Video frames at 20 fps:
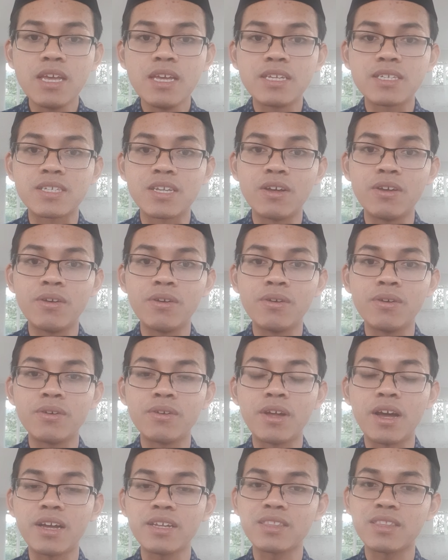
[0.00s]

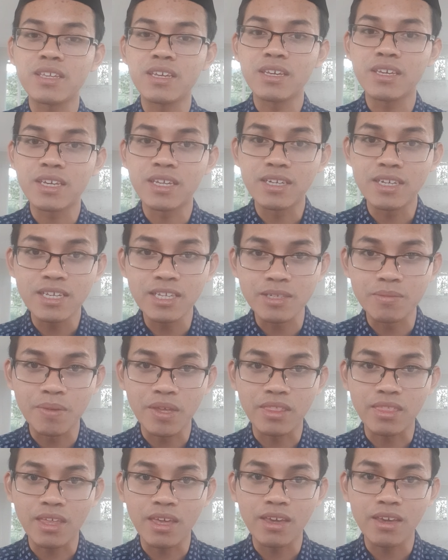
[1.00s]
So I think in this
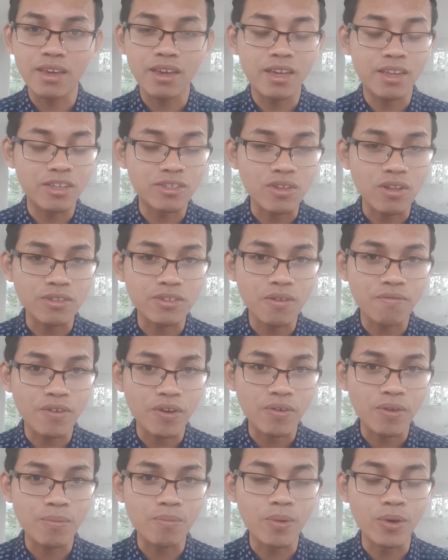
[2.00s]
meeting, it is also
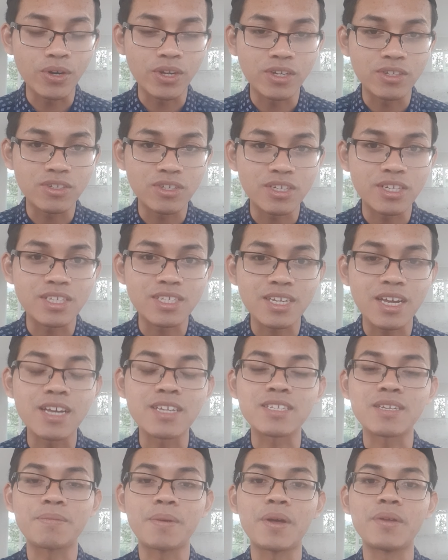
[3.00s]
very important to
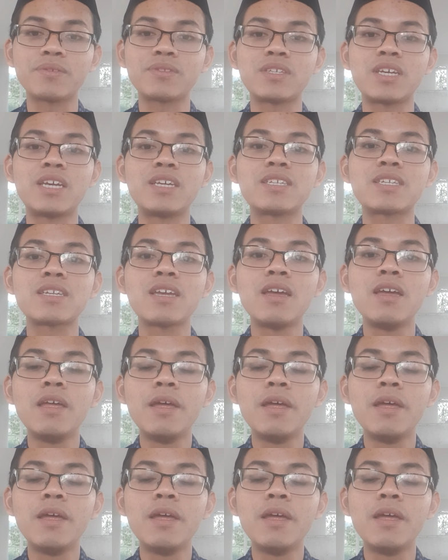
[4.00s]
discuss about this.